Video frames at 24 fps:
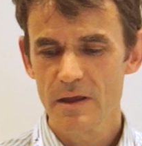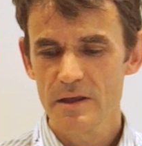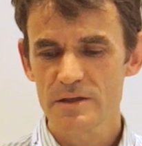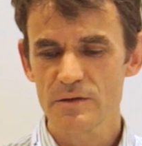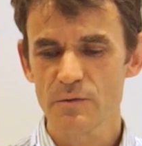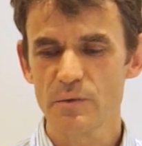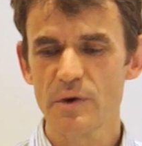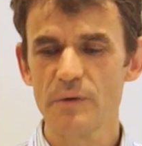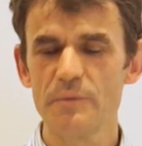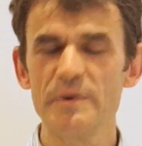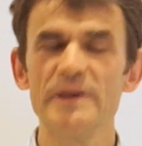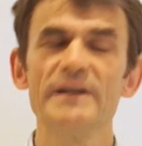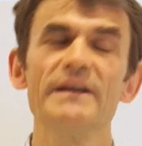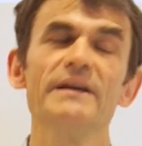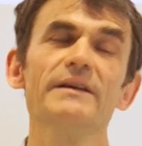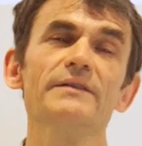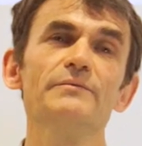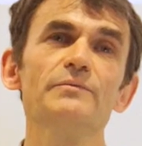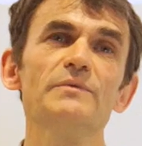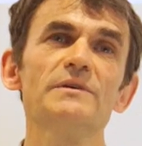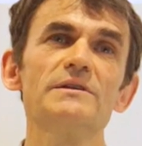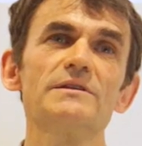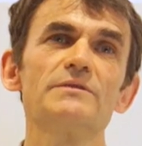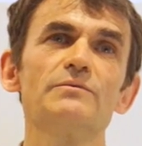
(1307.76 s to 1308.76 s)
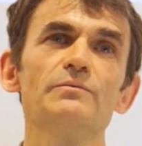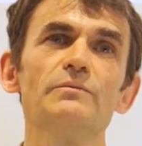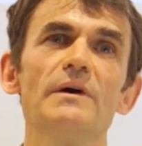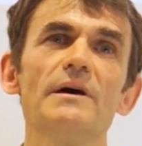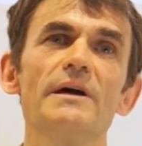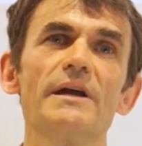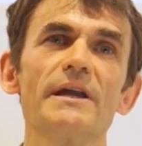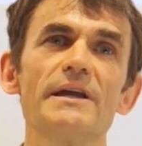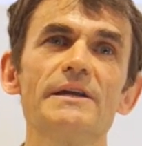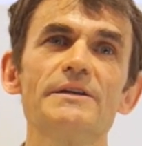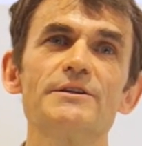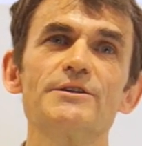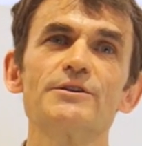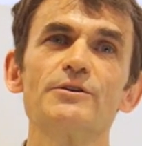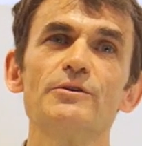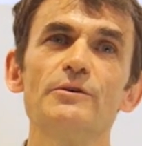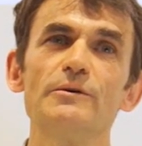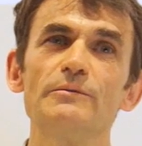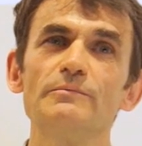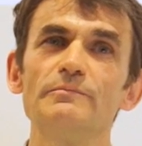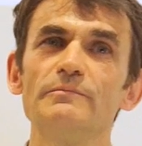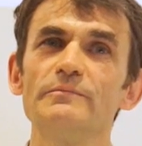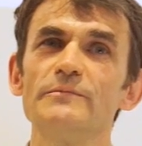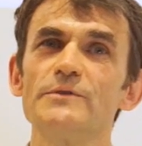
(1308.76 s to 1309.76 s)
So what we did was work in
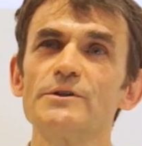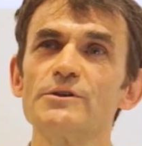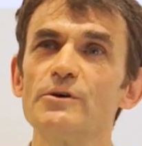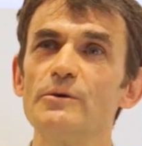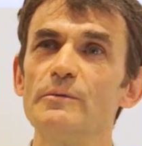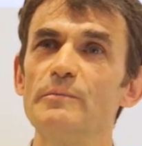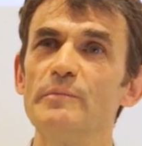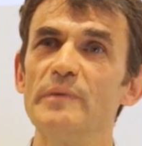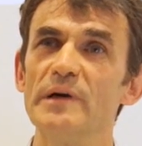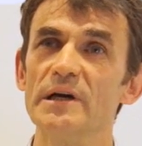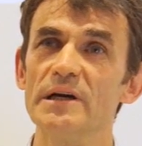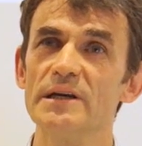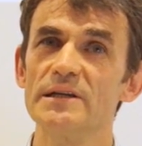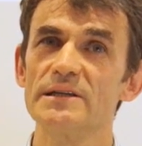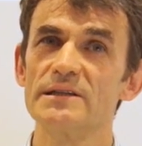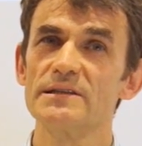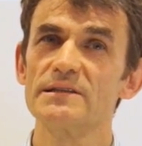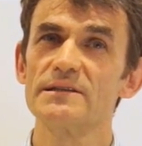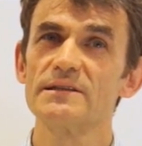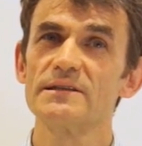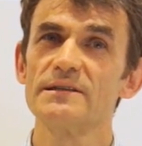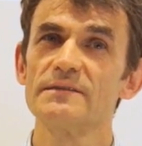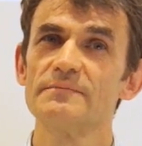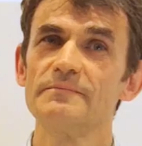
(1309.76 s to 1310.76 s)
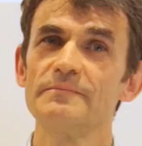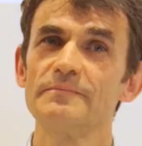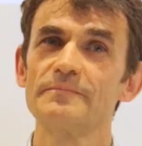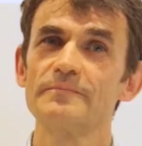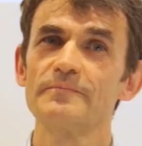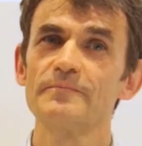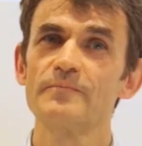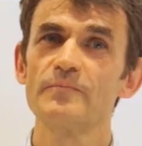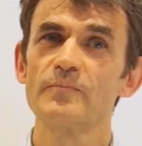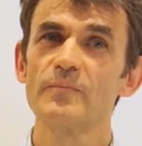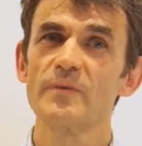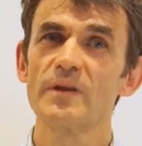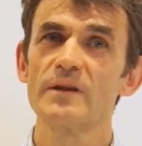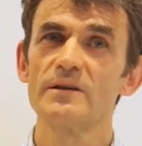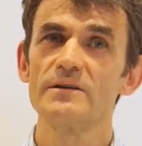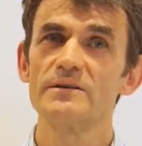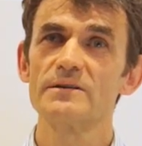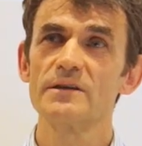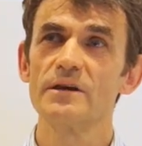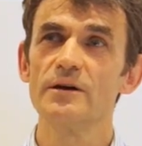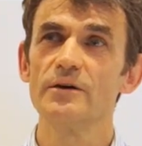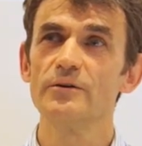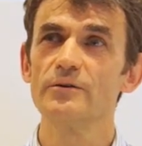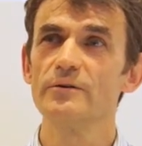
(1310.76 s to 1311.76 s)
short bursts.
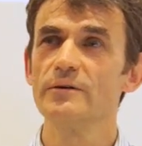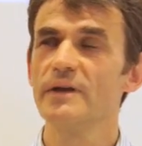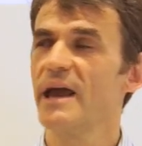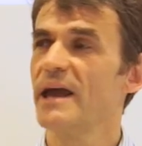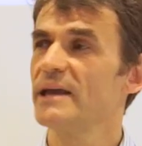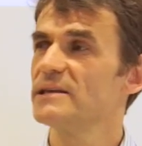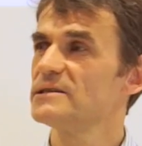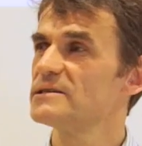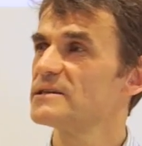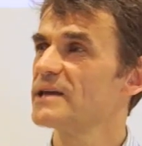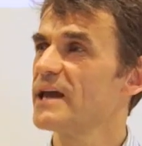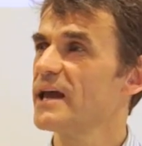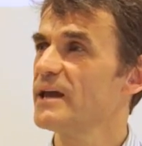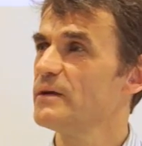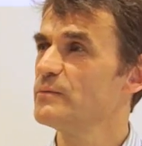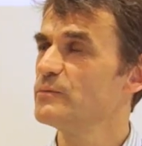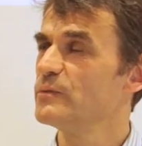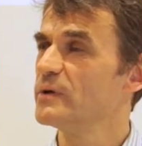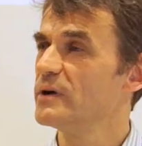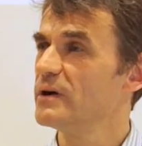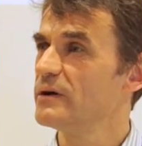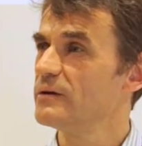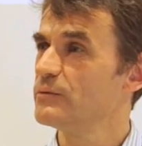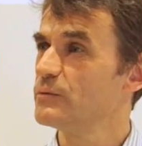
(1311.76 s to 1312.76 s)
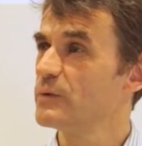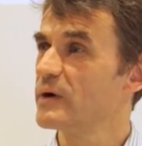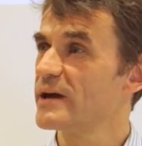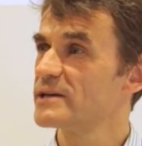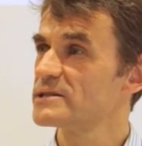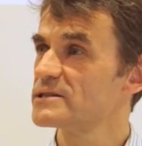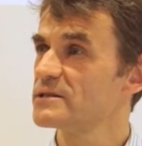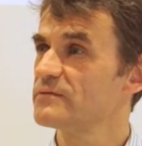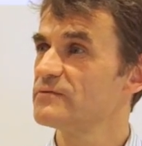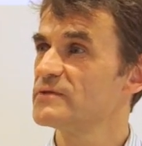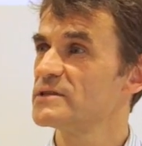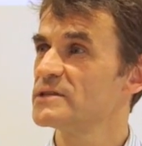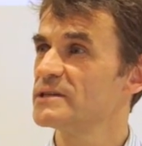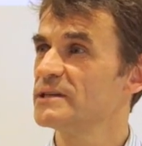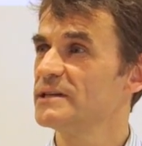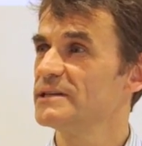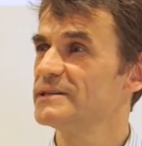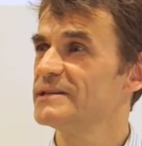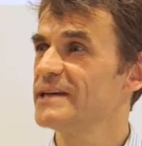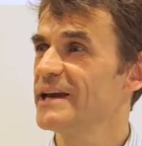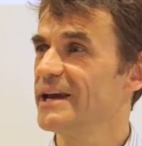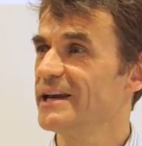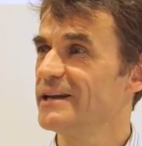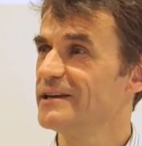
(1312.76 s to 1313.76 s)
So Headscape were asked to
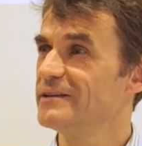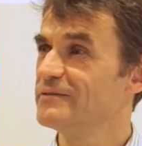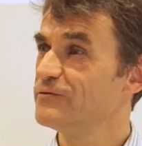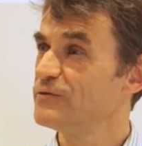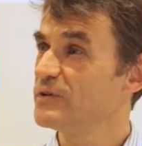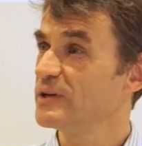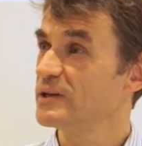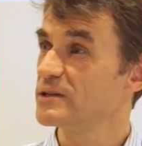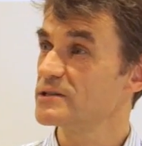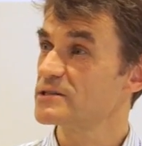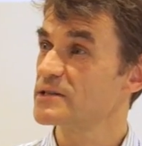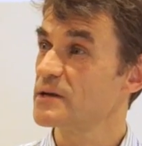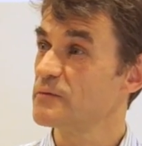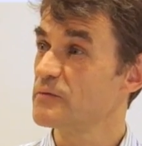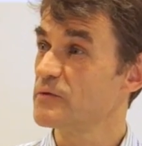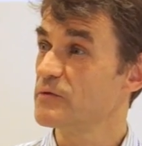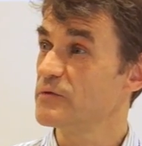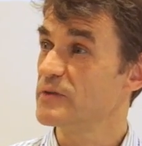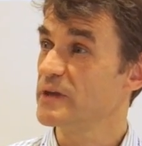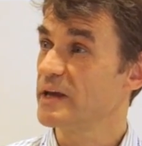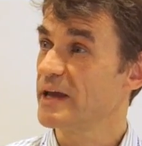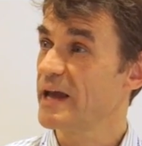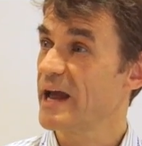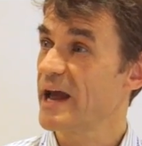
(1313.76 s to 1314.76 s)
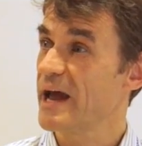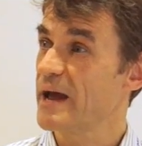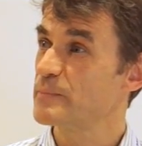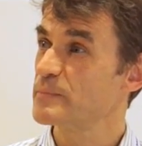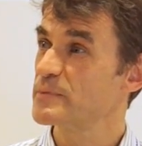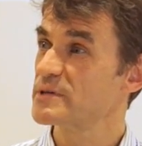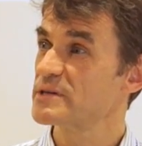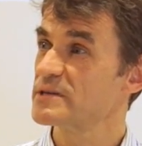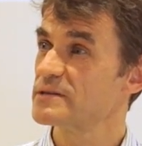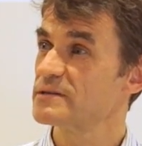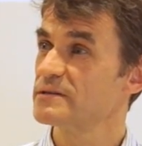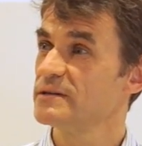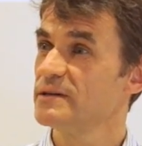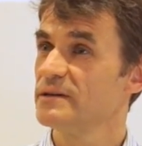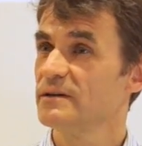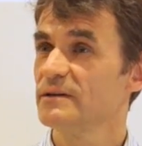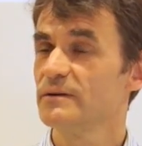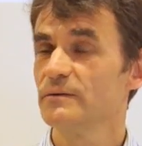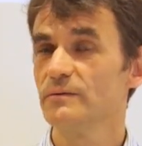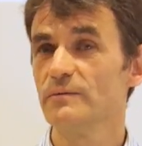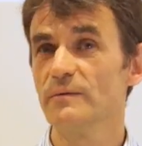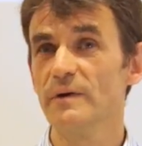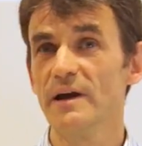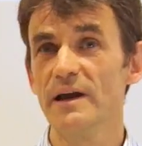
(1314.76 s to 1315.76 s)
facilitate and fill some of the gaps
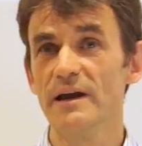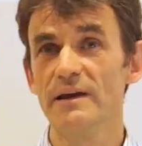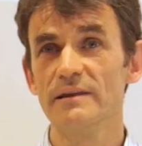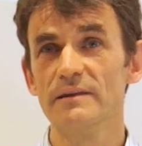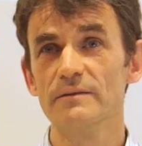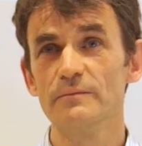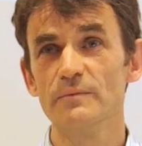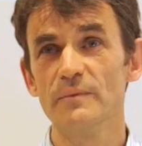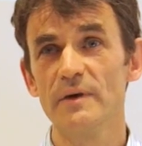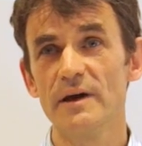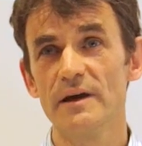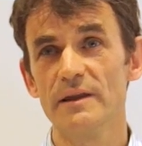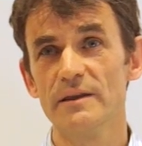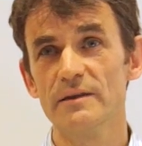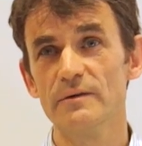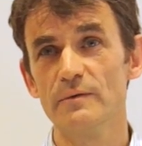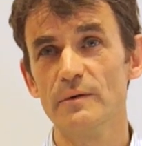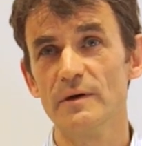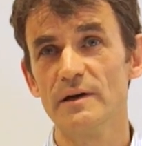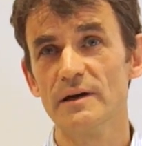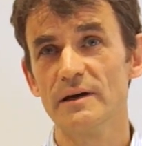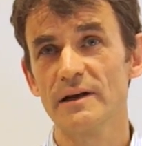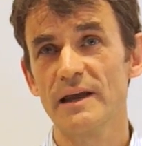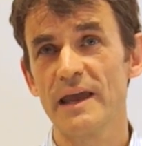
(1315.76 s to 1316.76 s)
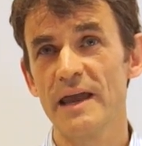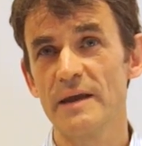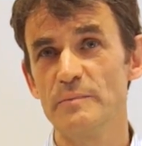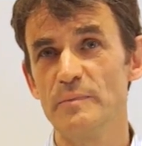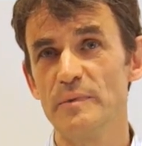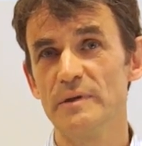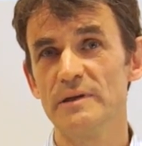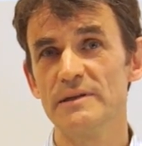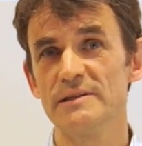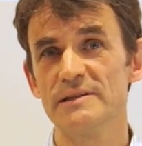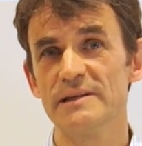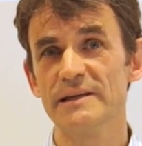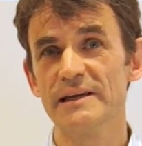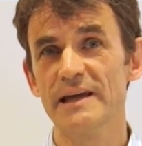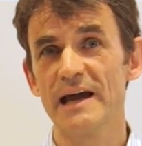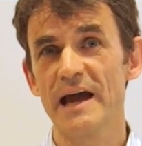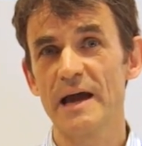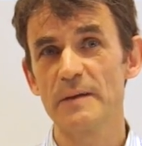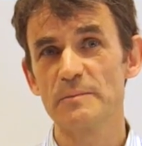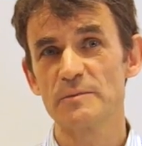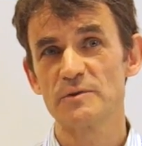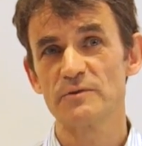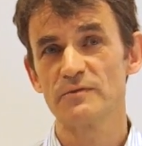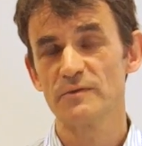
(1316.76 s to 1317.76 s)
where there were capability
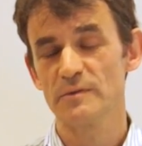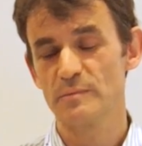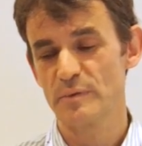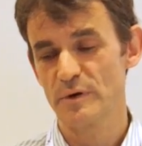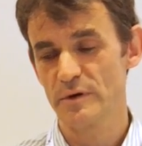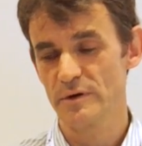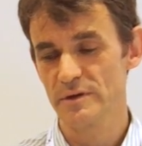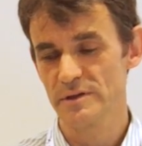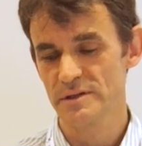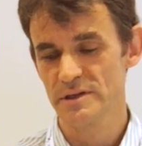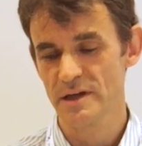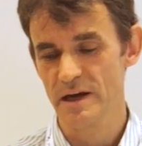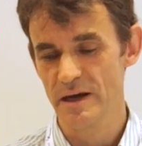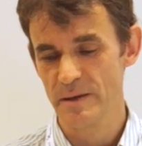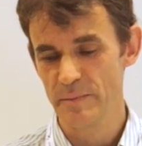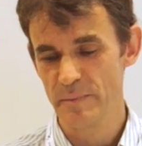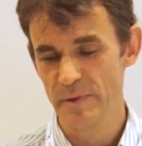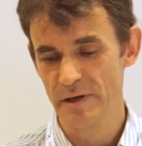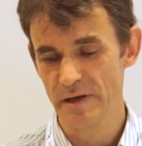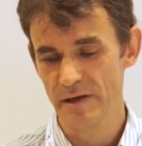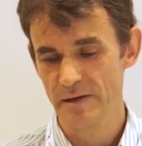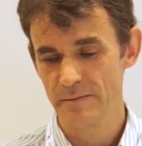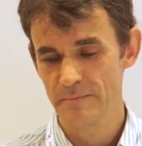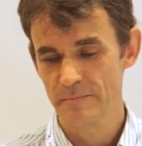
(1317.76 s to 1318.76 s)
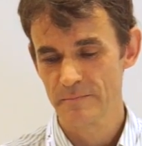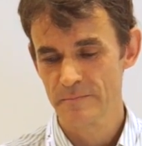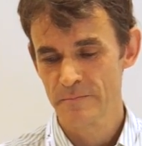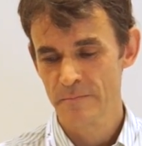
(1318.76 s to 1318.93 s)
gaps for the prototyping.